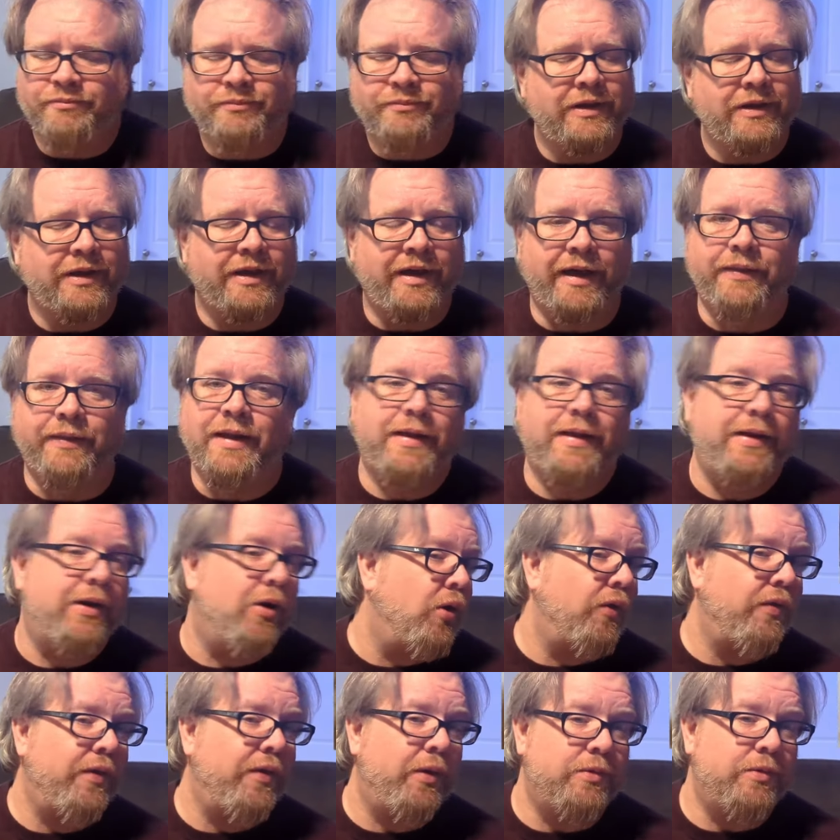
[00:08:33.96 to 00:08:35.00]
and then
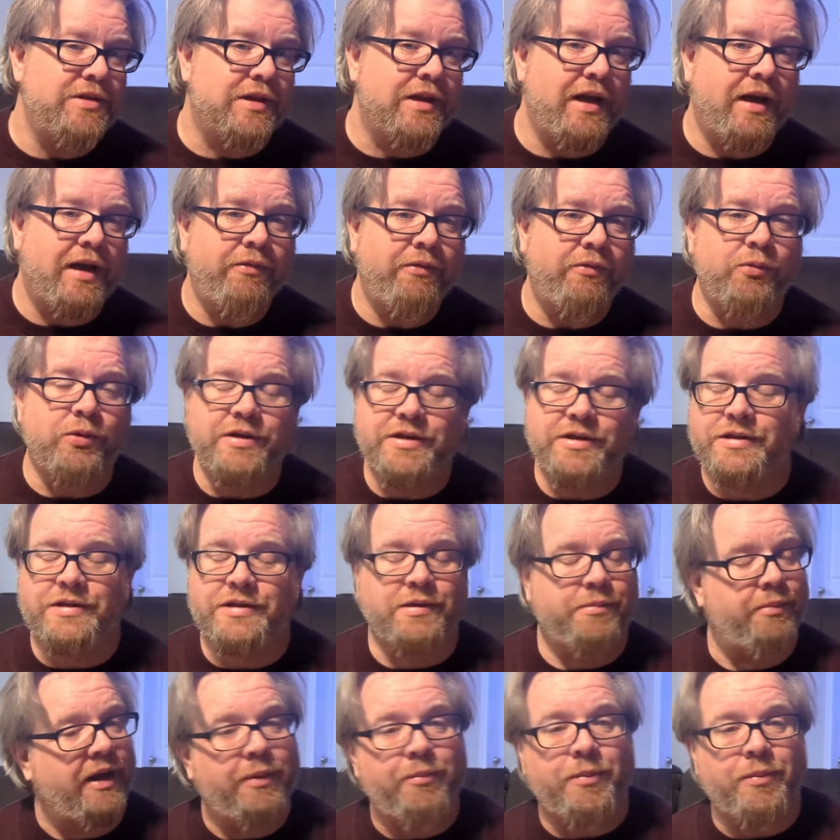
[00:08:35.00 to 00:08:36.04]
all that was left was to
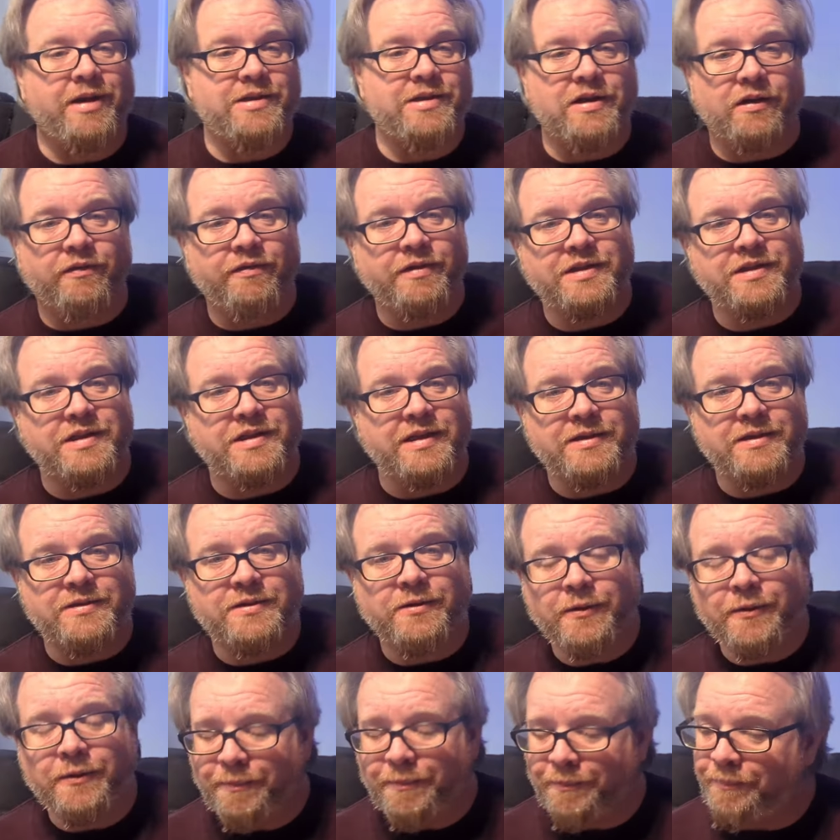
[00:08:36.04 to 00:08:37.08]
make myself a
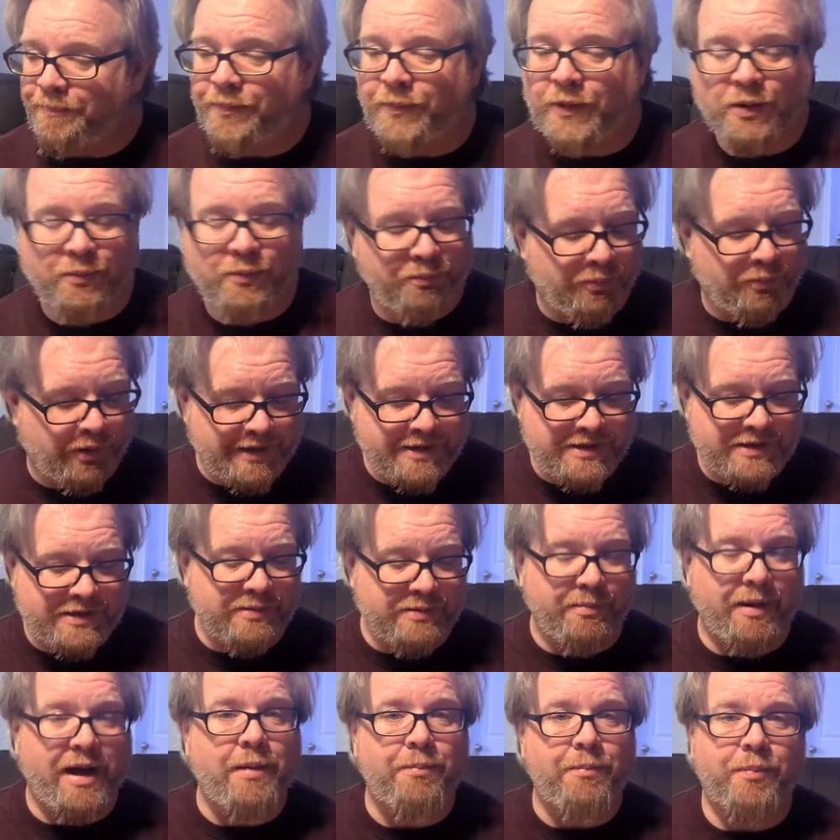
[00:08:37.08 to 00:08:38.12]
Caesar, press the
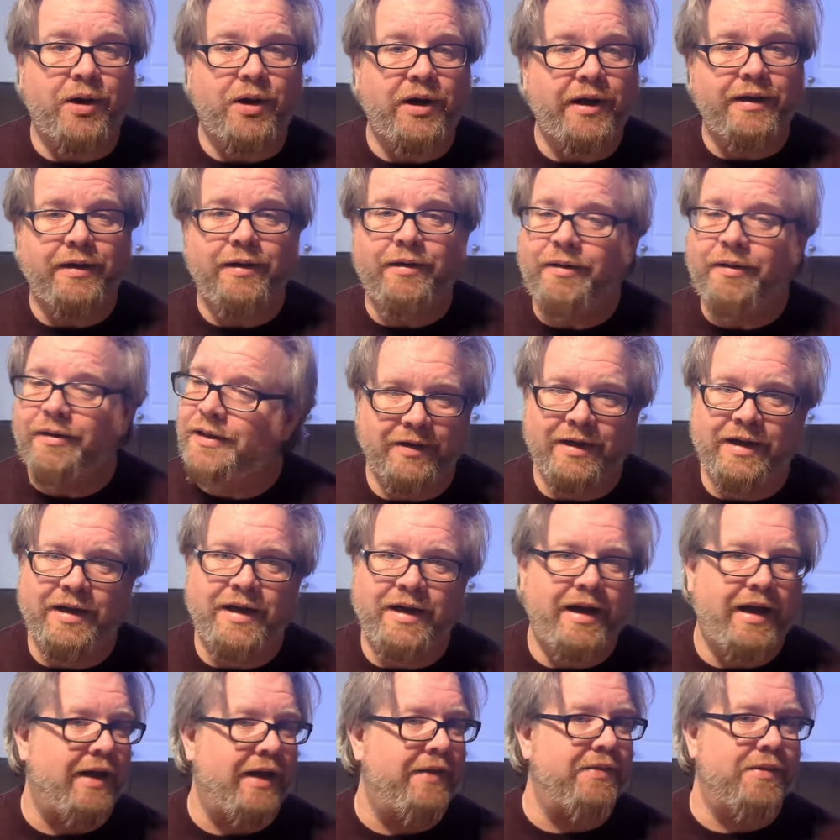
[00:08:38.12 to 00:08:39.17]
map button,
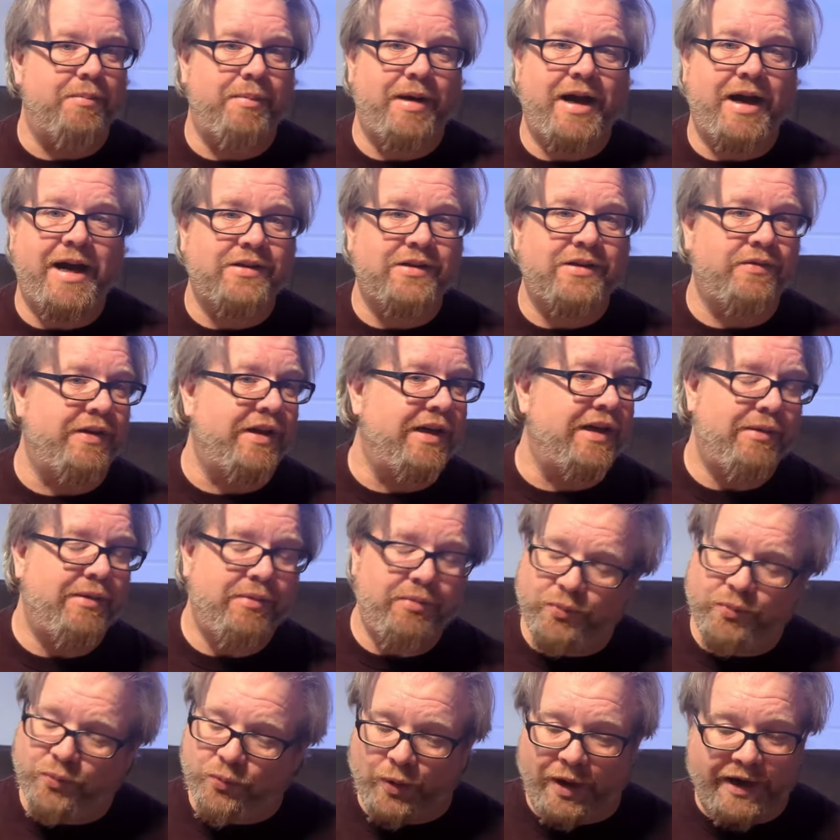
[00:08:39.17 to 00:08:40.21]
and the Max V
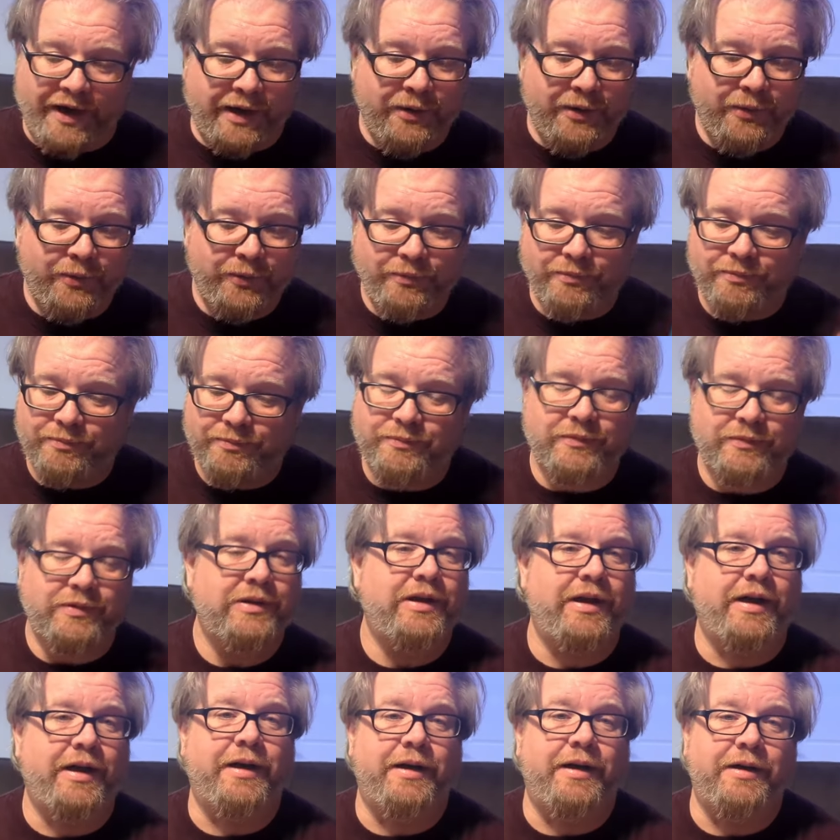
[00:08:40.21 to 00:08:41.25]
went out
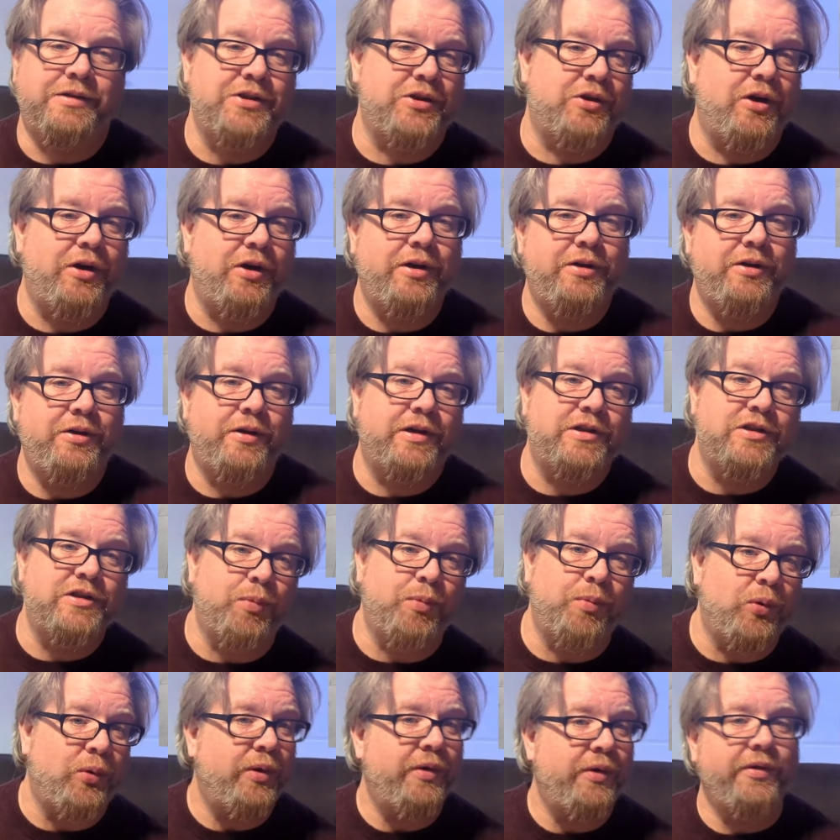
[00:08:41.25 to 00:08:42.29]
and started to
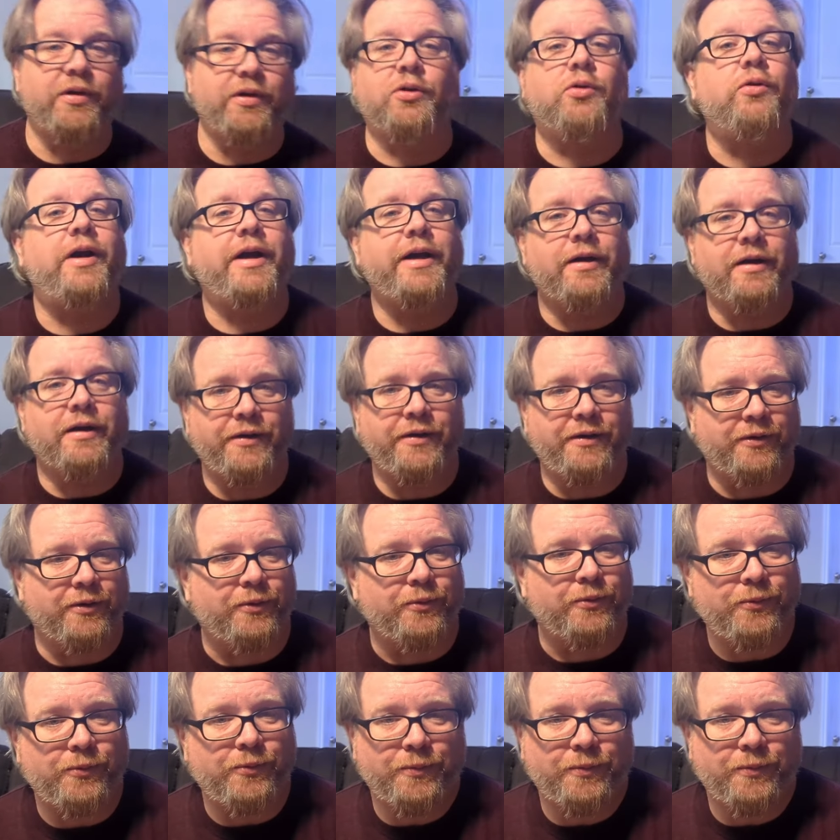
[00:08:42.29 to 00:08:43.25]
explore the great unknown.